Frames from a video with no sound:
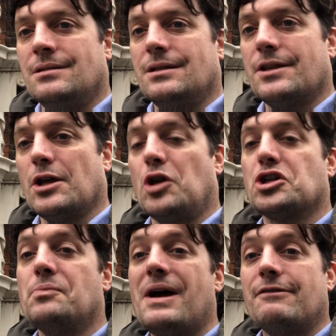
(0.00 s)
uh,
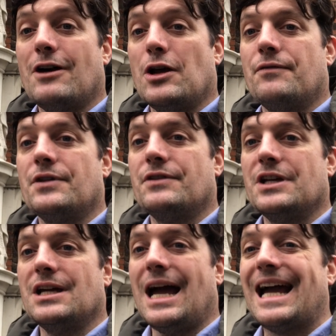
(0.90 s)
theological bedfellow of the,
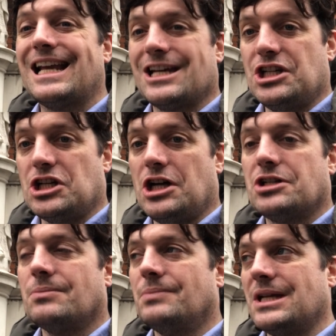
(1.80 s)
the Anglican
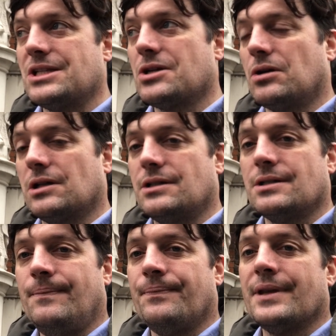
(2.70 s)
Church, but in
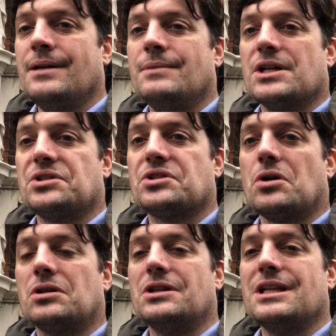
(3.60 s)
Scotland because in
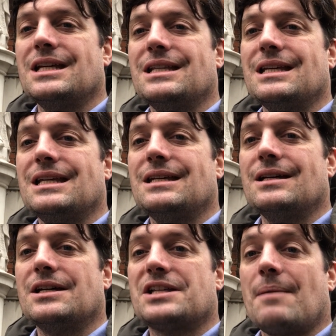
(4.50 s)
Scotland the, the
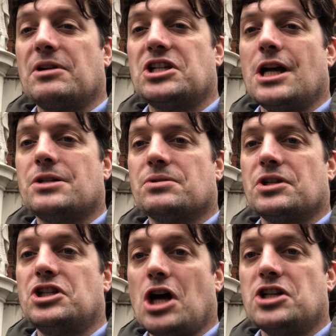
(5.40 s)
established church was
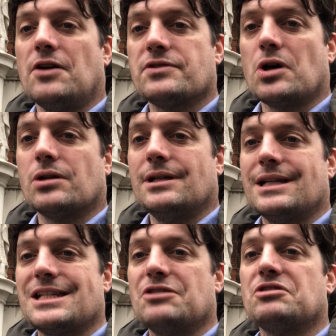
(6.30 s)
the Church of
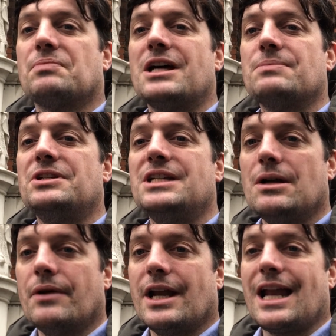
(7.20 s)
Scotland, as it was
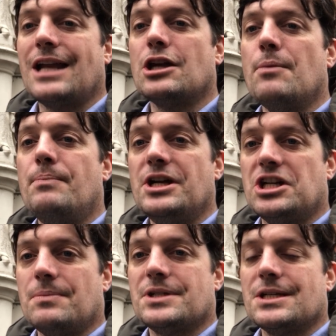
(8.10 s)
Presbyterian, it had no
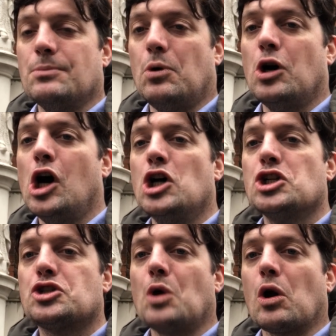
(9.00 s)
bishops, it's more
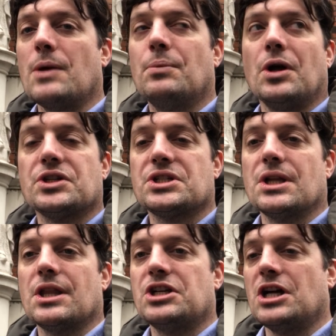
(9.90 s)
strongly
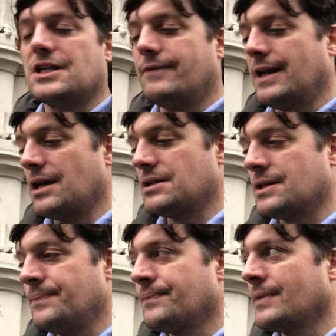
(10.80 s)
Protestant than the Church of England.